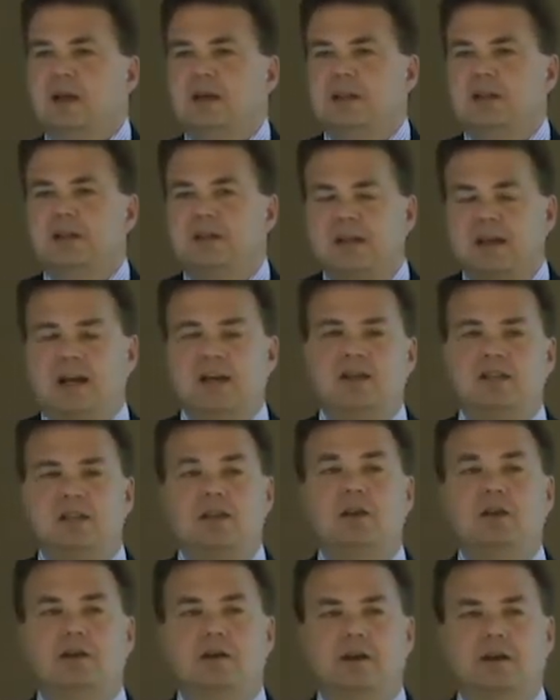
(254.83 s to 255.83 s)
The test
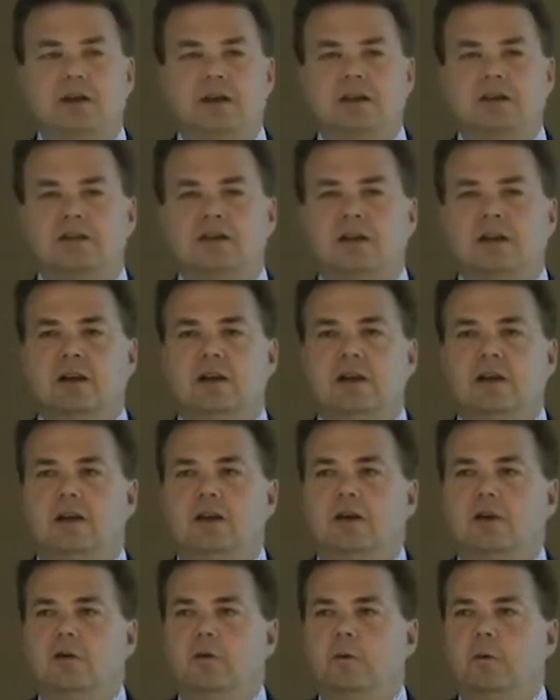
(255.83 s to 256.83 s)
here is
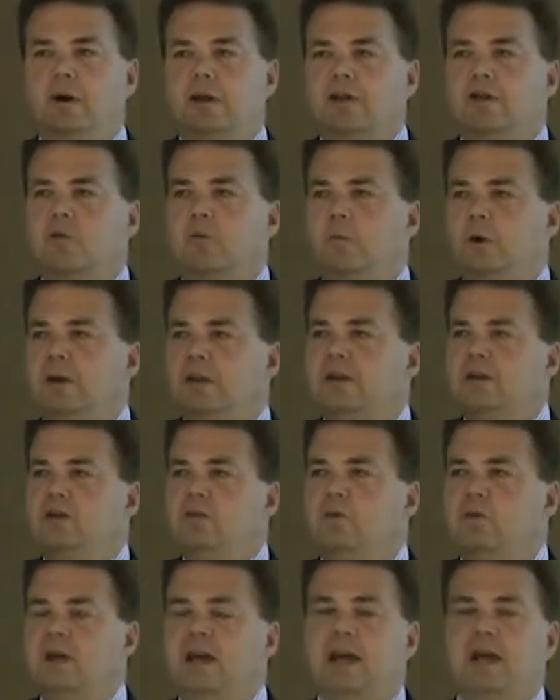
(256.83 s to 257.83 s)
whether what you
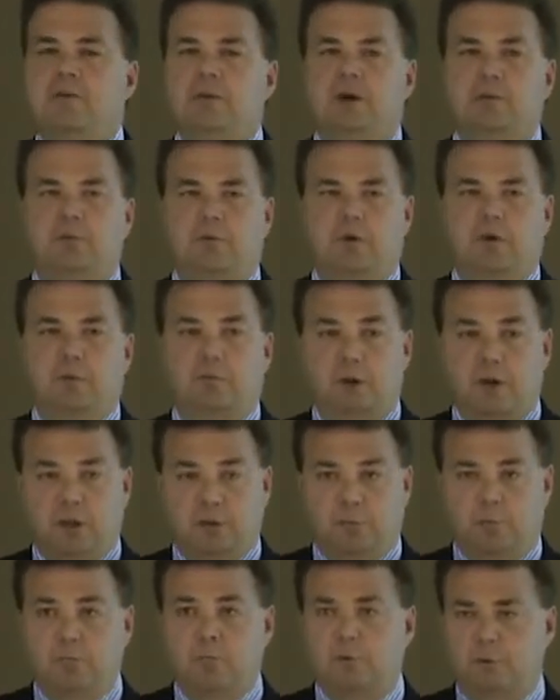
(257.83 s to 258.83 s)
came up with, what
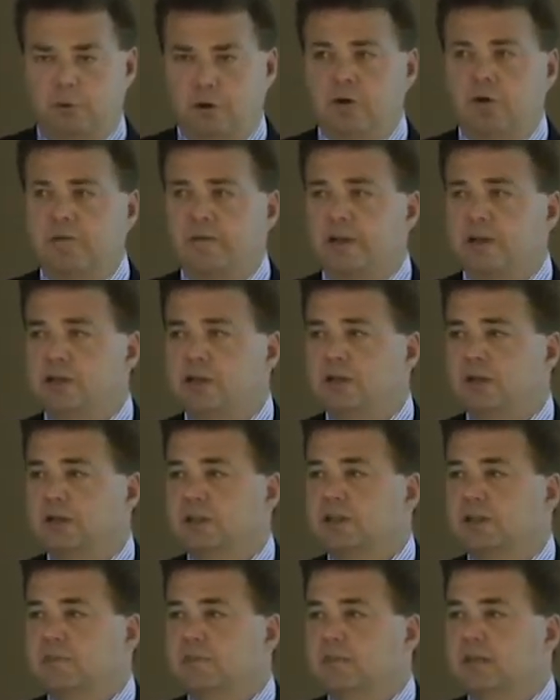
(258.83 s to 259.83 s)
your invention
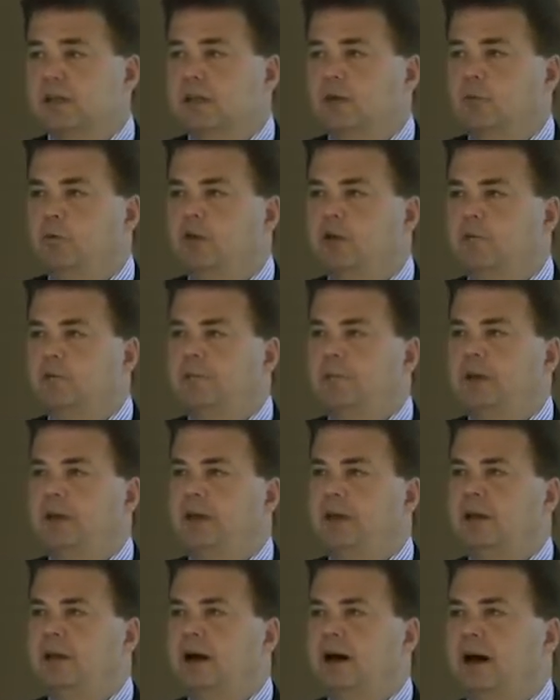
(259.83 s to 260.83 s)
is, would it
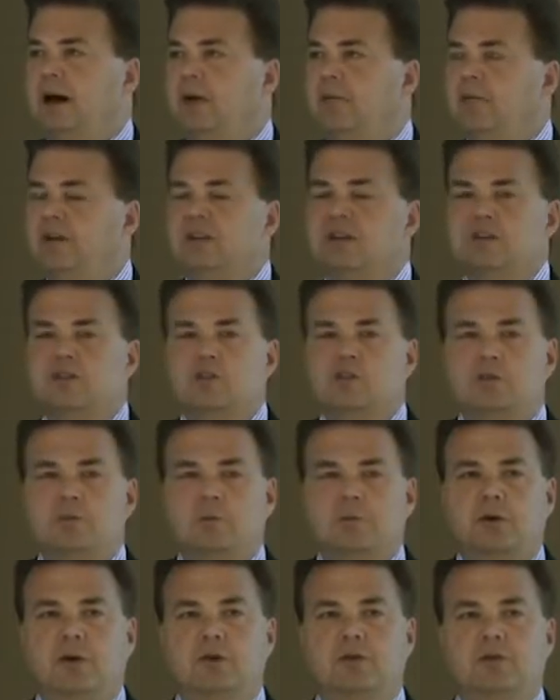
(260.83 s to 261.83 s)
be obvious to a
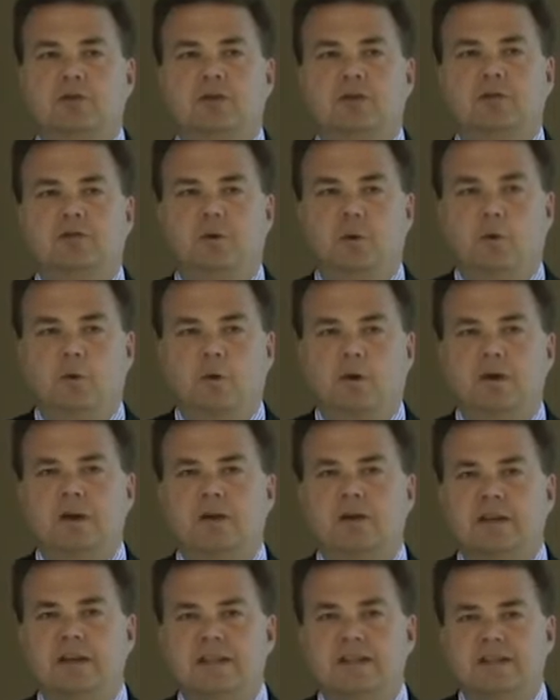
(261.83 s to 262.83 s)
person of
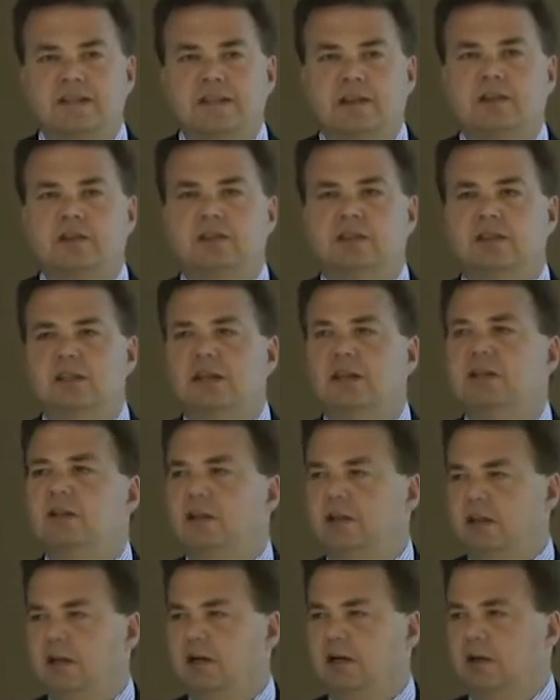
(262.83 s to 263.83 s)
ordinary skill in
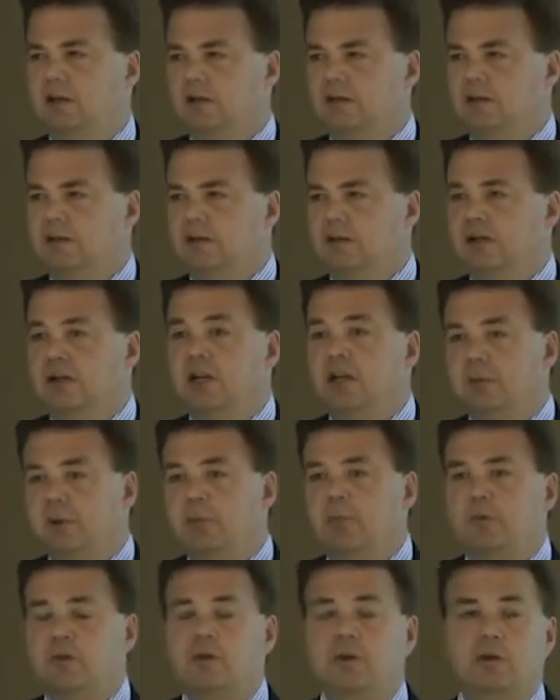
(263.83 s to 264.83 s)
the art to come
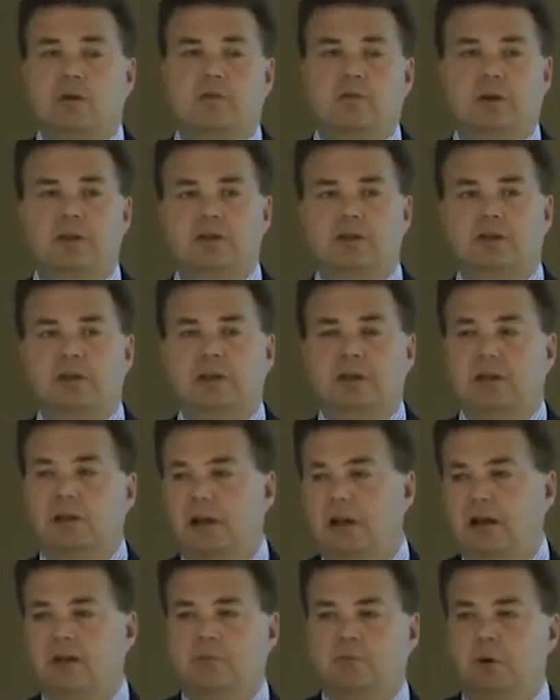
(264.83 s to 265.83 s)
up with your invention in
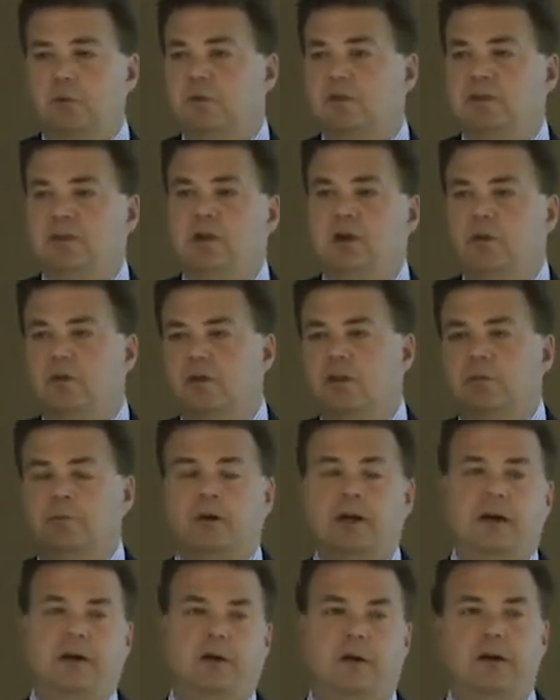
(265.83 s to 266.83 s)
light of what was known in the
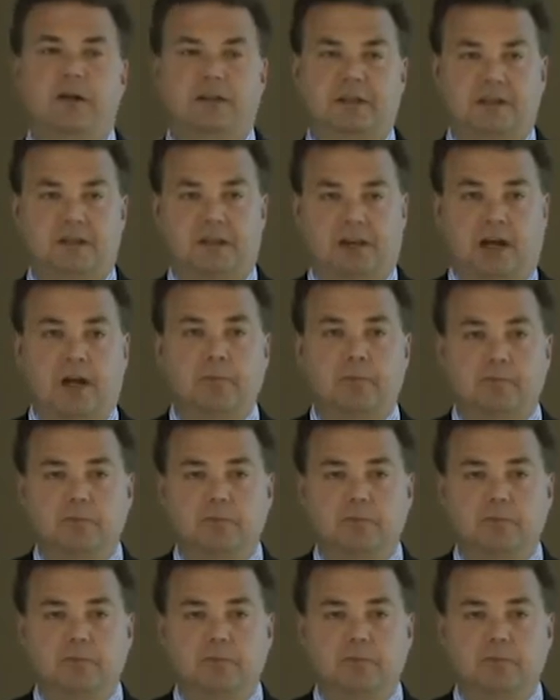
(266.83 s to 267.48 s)
prior art at the time?